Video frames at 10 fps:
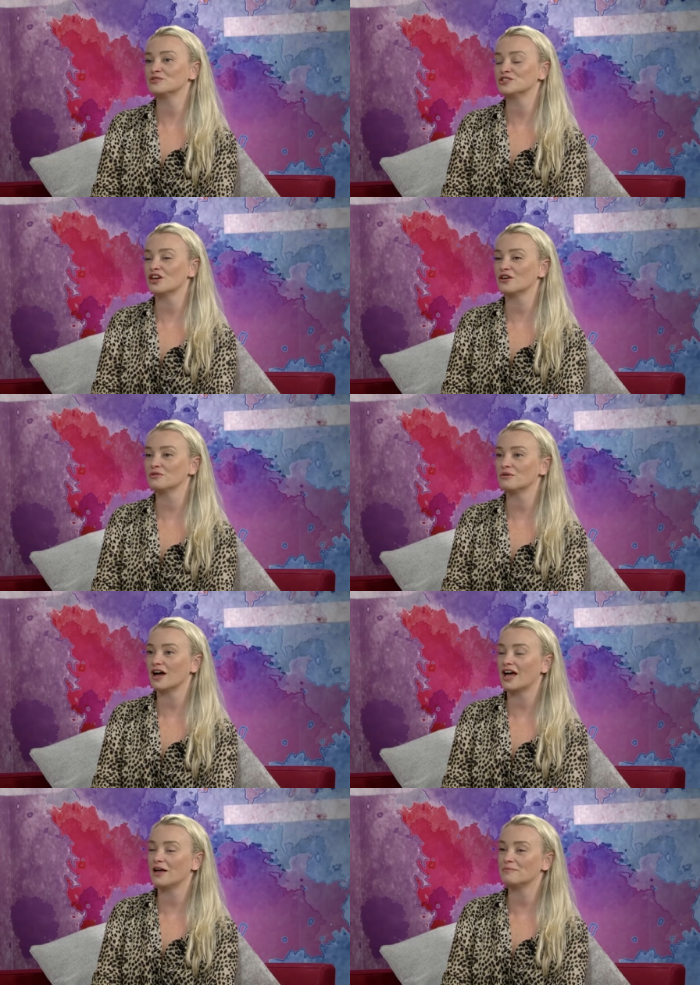So
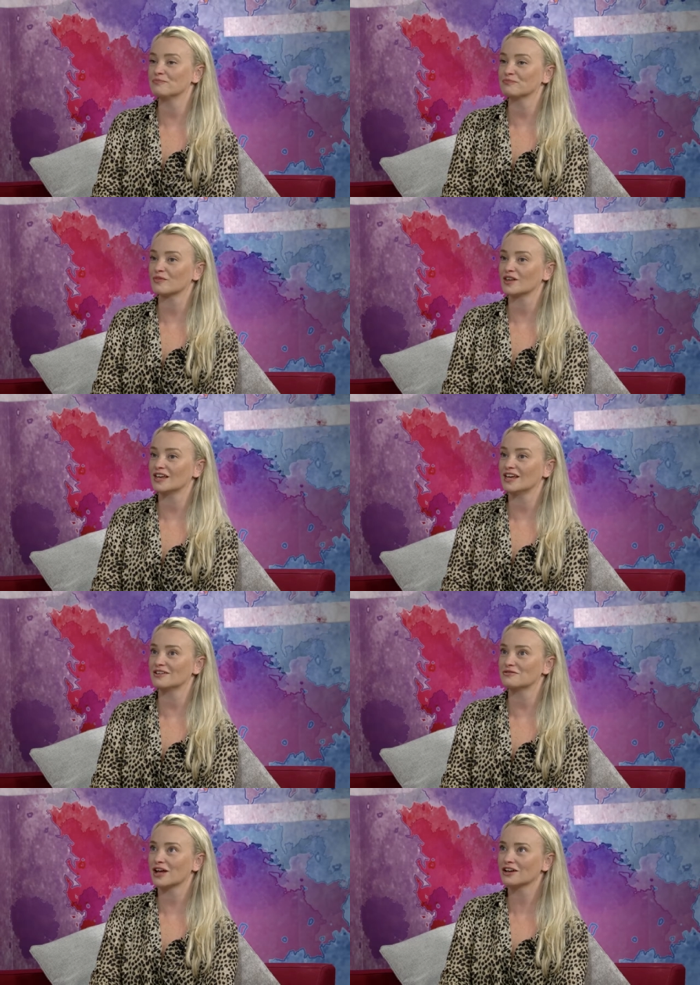
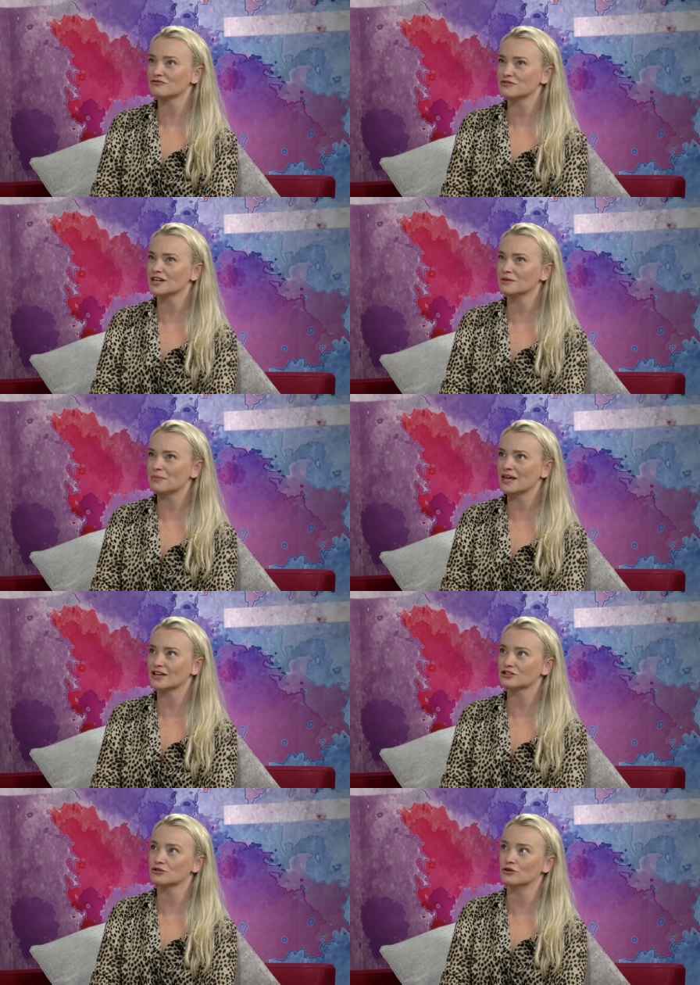it kind of really
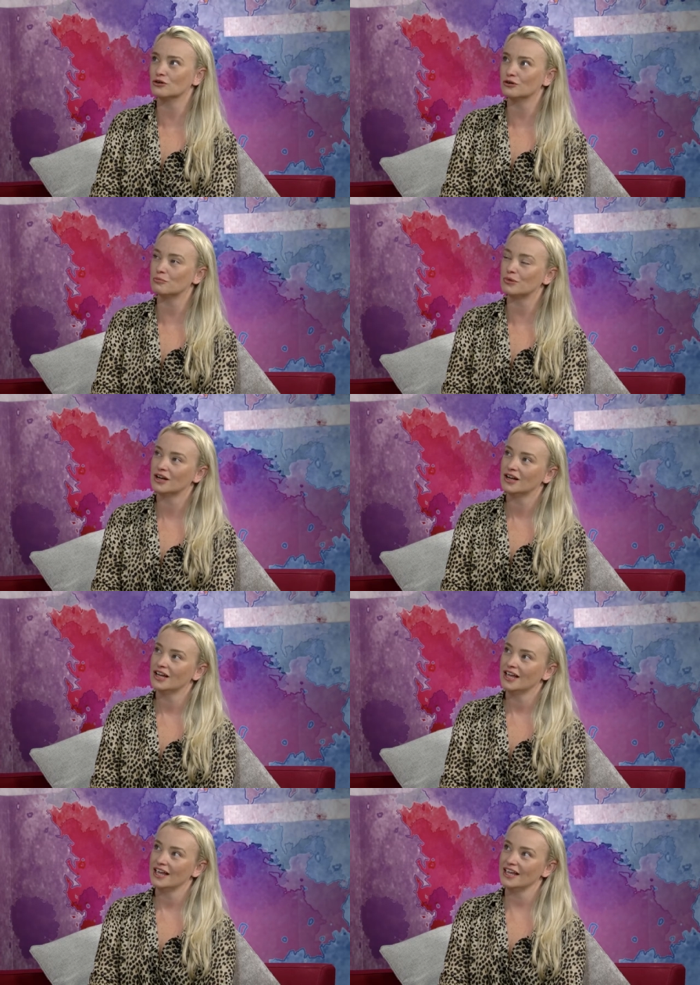picked up
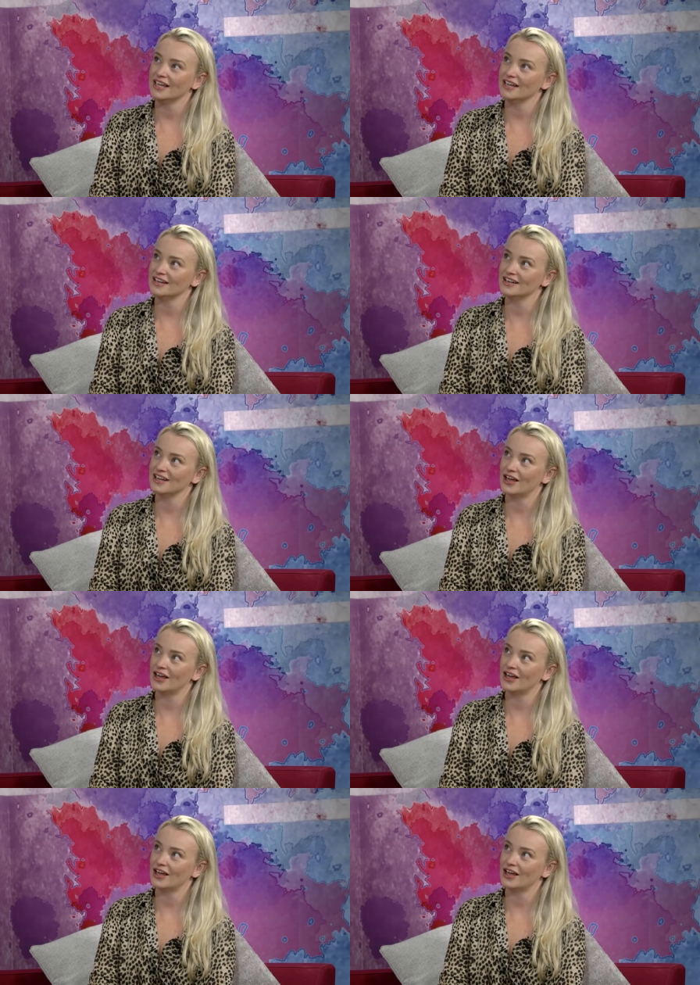in